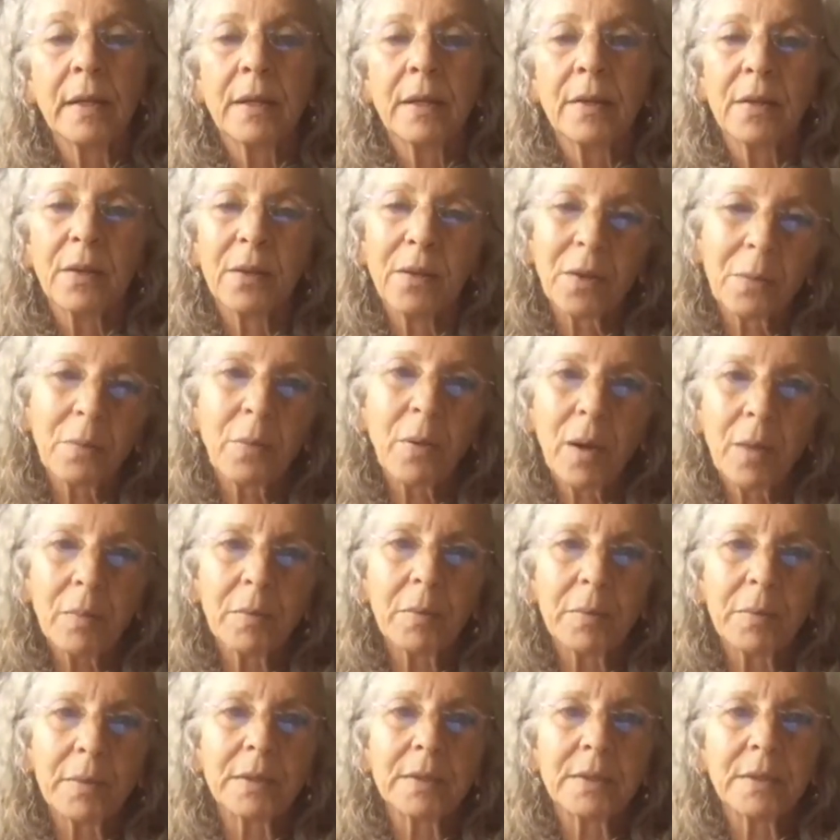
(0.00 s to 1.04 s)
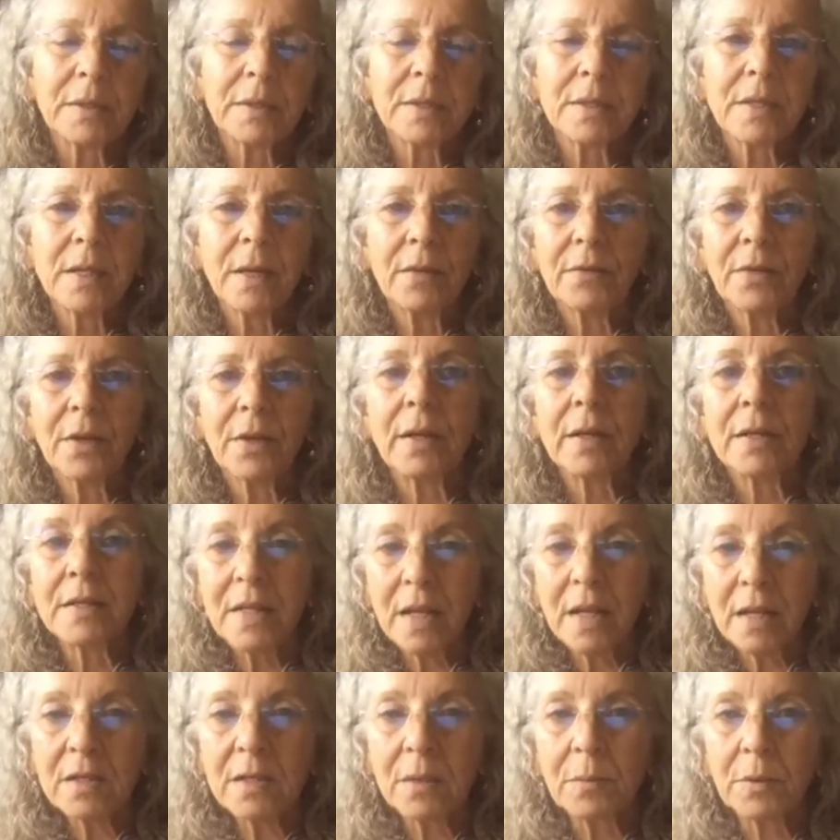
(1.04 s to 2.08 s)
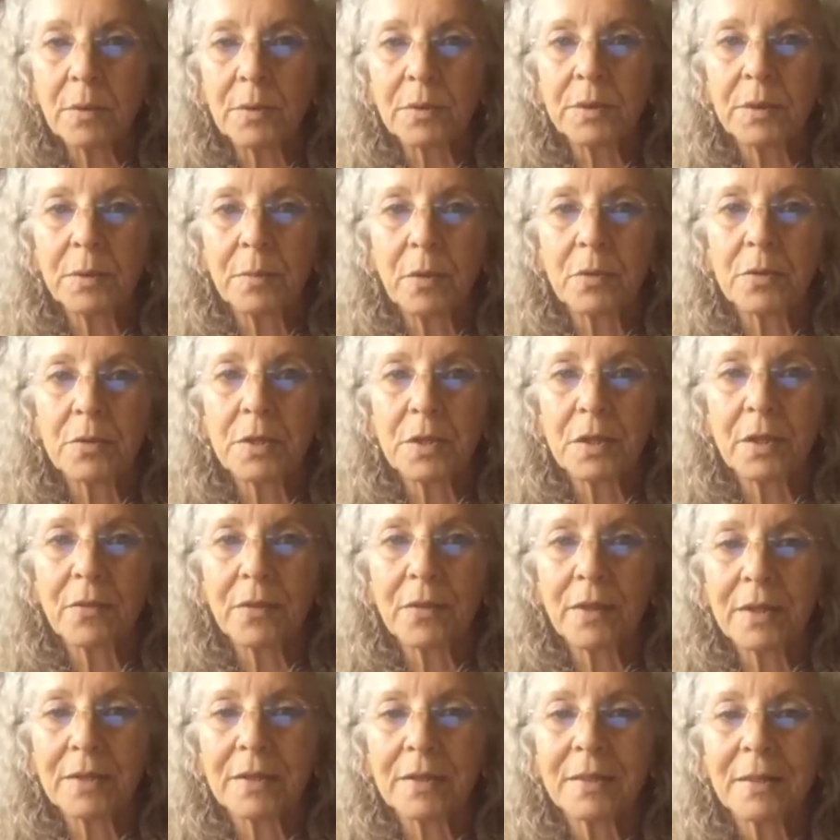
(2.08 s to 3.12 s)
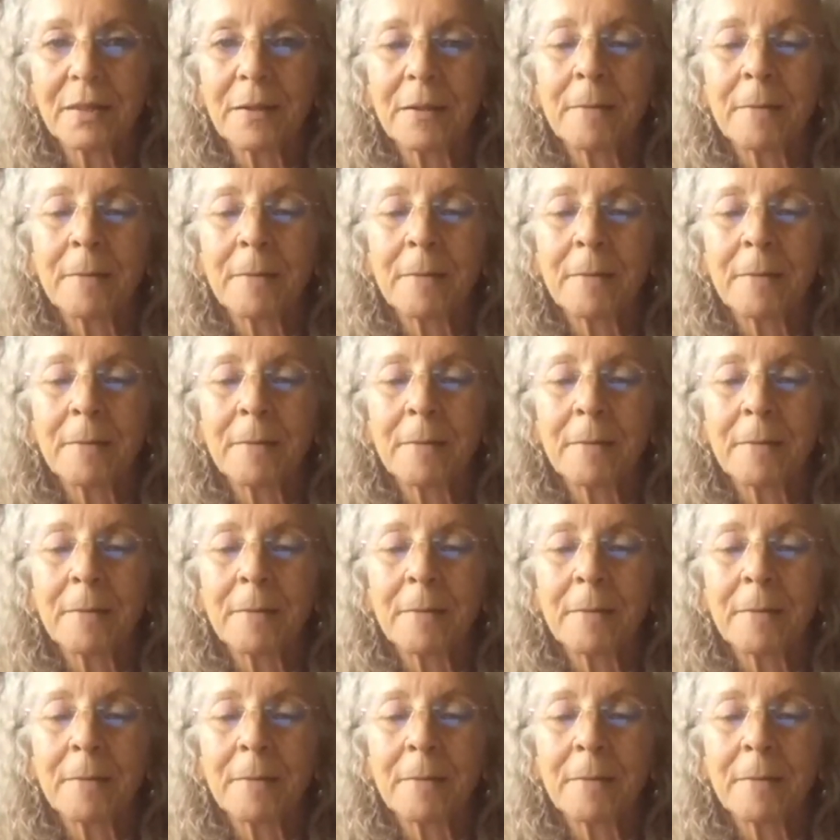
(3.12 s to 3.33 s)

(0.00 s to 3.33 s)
The only problem is it's not very accessible to most of us.